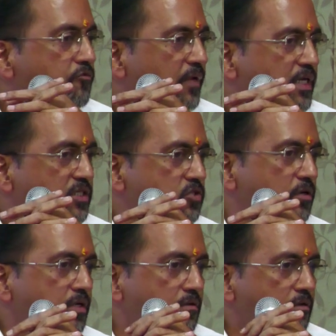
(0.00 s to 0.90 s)
waste
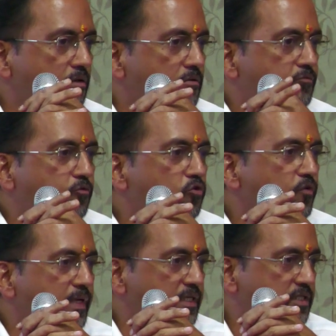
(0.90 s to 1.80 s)
or food
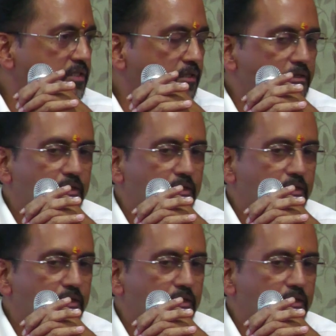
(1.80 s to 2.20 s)
waste,